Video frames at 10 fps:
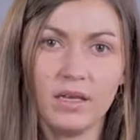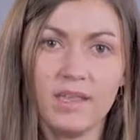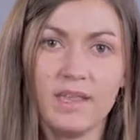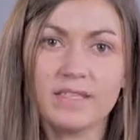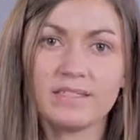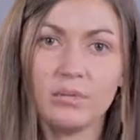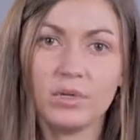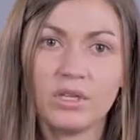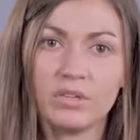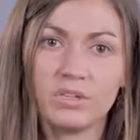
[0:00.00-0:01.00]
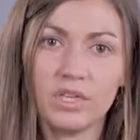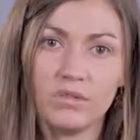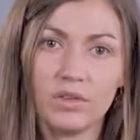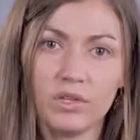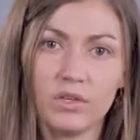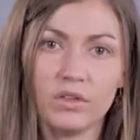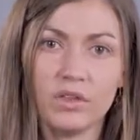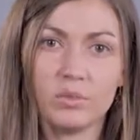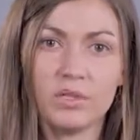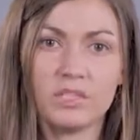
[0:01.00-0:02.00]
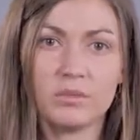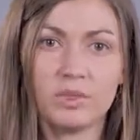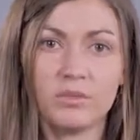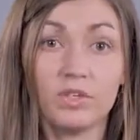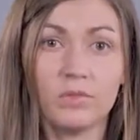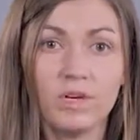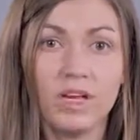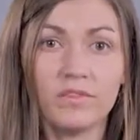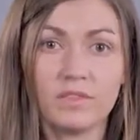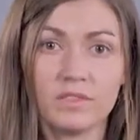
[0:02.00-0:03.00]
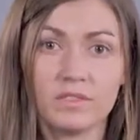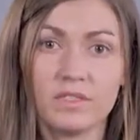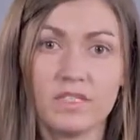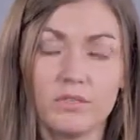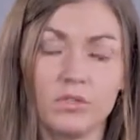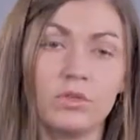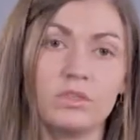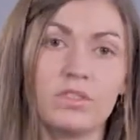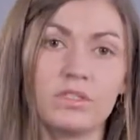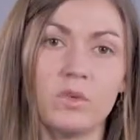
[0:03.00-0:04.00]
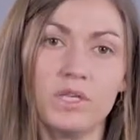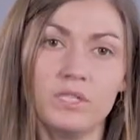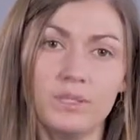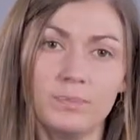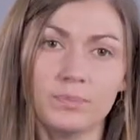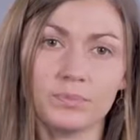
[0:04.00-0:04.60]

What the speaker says: In the example I've just given, the principle of non-maleficence is even called into question.